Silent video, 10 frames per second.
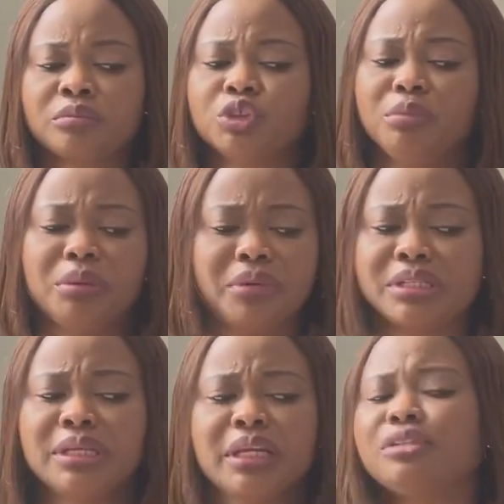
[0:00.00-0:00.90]
or maybe you're
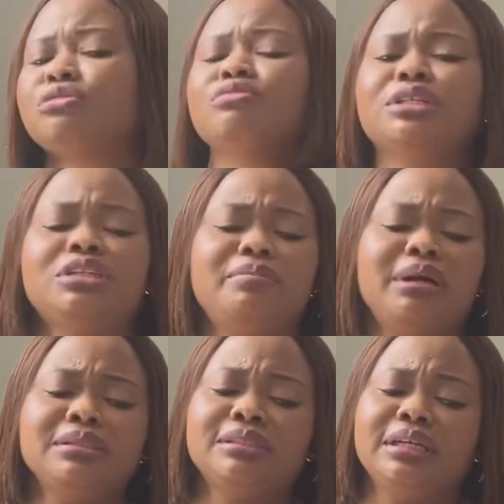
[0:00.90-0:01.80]
thinking so much
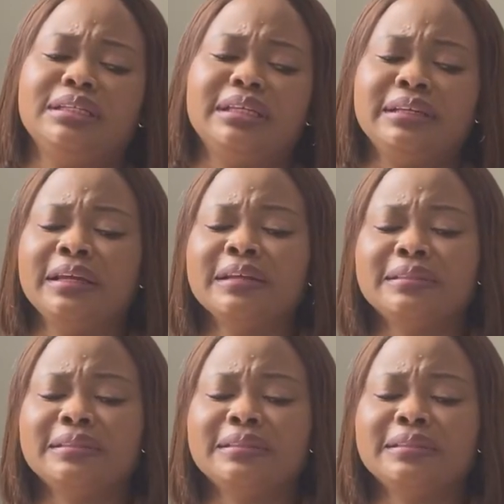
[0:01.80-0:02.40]
about it and then